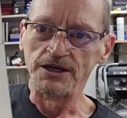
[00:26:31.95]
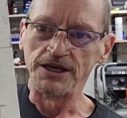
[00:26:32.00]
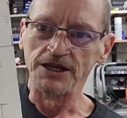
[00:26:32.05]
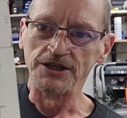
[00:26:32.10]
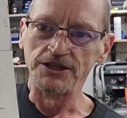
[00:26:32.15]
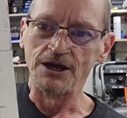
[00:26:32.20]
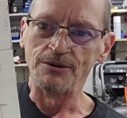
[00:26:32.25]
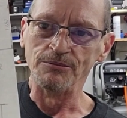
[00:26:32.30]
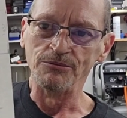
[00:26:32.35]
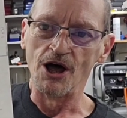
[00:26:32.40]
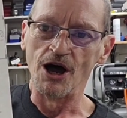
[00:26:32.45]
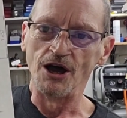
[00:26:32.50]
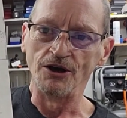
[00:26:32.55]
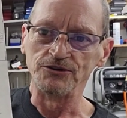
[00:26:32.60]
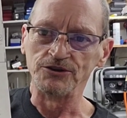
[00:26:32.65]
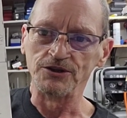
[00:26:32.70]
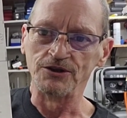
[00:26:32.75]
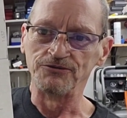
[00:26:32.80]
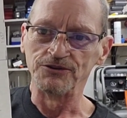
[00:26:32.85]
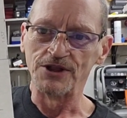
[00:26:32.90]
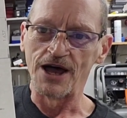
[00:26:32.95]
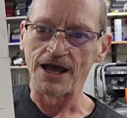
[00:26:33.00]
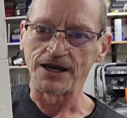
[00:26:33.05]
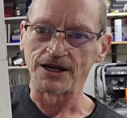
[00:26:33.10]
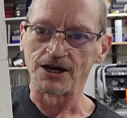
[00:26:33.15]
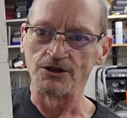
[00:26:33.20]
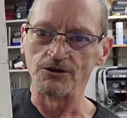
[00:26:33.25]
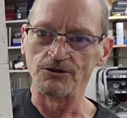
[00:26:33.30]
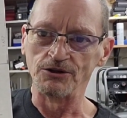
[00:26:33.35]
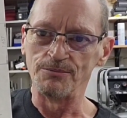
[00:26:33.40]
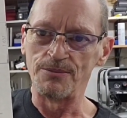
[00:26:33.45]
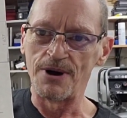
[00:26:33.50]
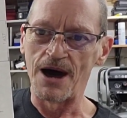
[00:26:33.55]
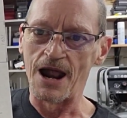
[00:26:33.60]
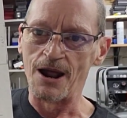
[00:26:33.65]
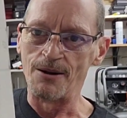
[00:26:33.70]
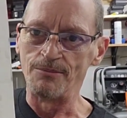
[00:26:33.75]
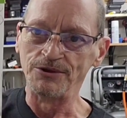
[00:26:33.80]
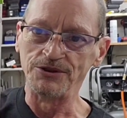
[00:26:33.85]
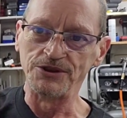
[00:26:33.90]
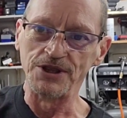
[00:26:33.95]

get them lugs in the flat cut on the bottom.